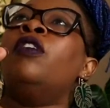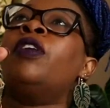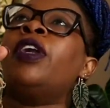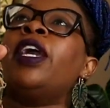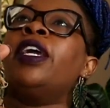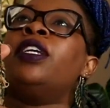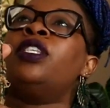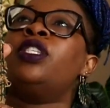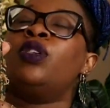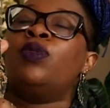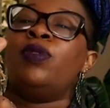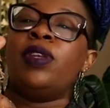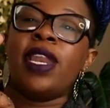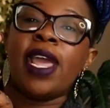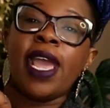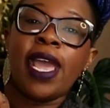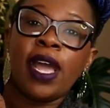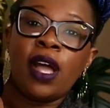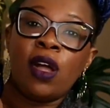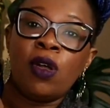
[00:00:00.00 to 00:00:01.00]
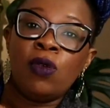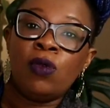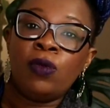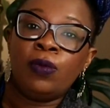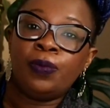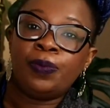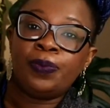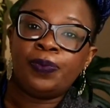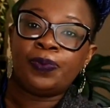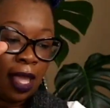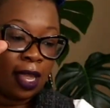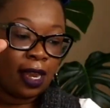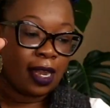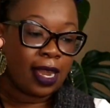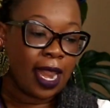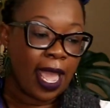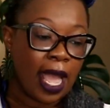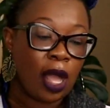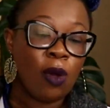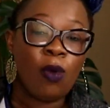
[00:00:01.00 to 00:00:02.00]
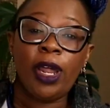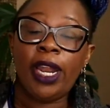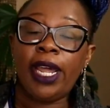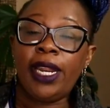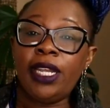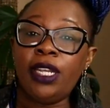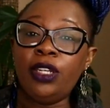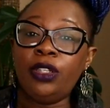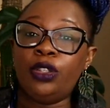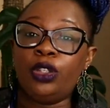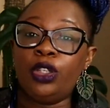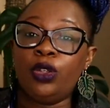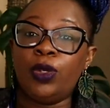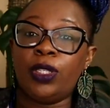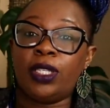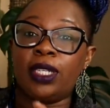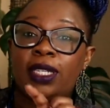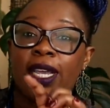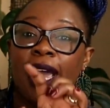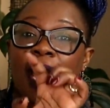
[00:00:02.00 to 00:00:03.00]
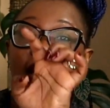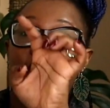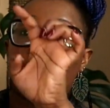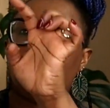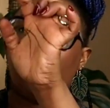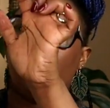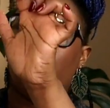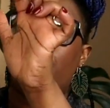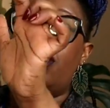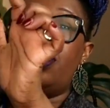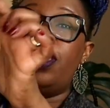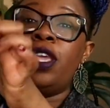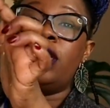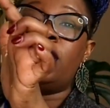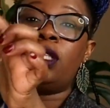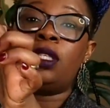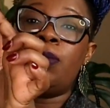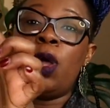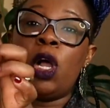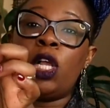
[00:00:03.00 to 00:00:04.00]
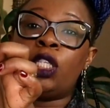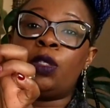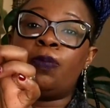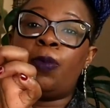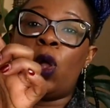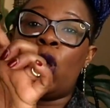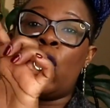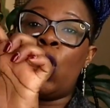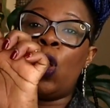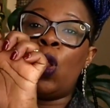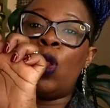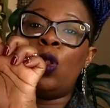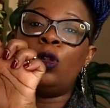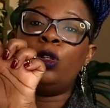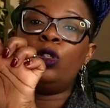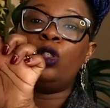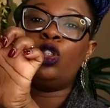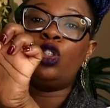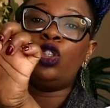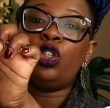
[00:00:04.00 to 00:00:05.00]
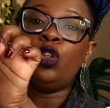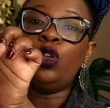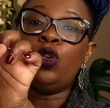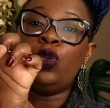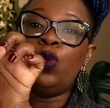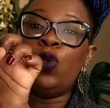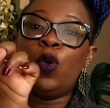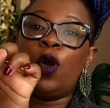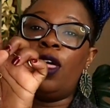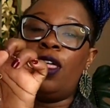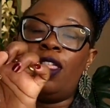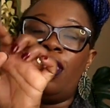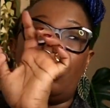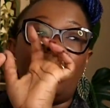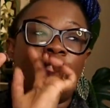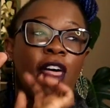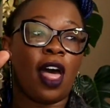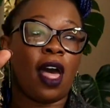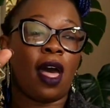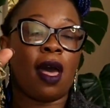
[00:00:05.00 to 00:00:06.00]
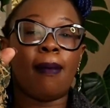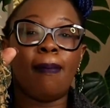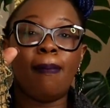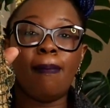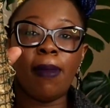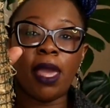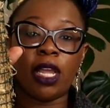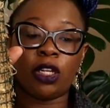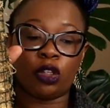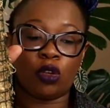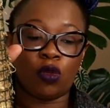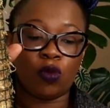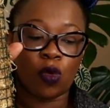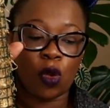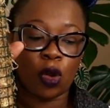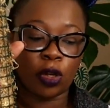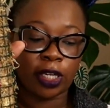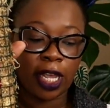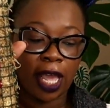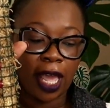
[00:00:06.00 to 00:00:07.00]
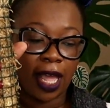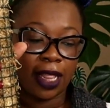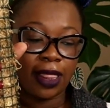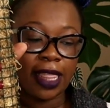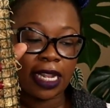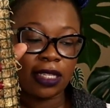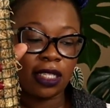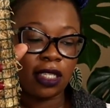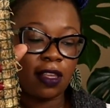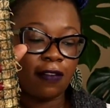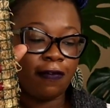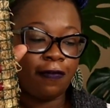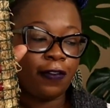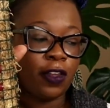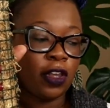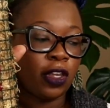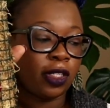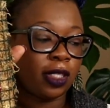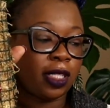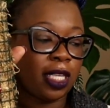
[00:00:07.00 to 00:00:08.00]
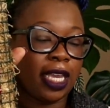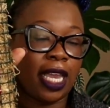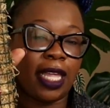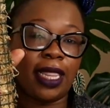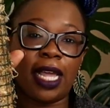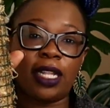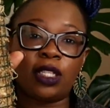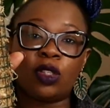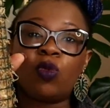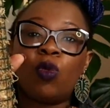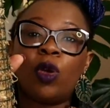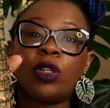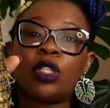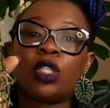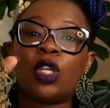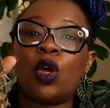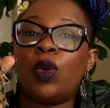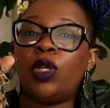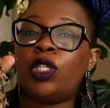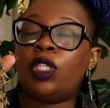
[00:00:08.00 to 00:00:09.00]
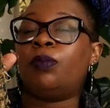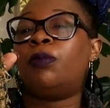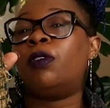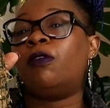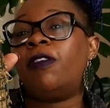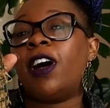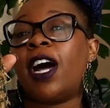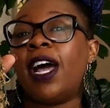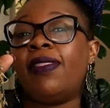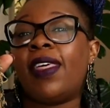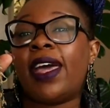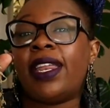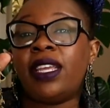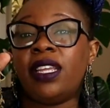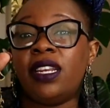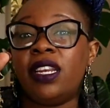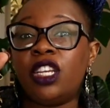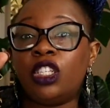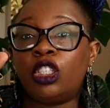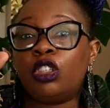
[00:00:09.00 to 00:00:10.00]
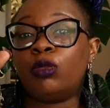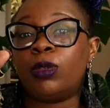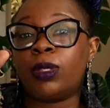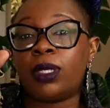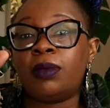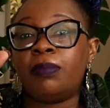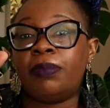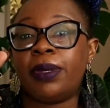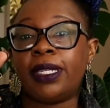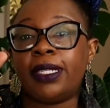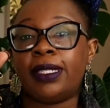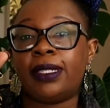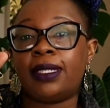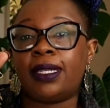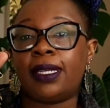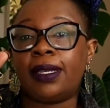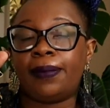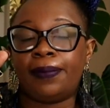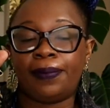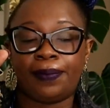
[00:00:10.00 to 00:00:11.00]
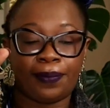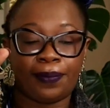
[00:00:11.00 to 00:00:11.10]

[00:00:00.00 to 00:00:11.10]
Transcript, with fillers: Okay, so now, now what I need to do is attach this moss pole to the metal rod. That's the first thing, and that's what's going to provide that initial stability.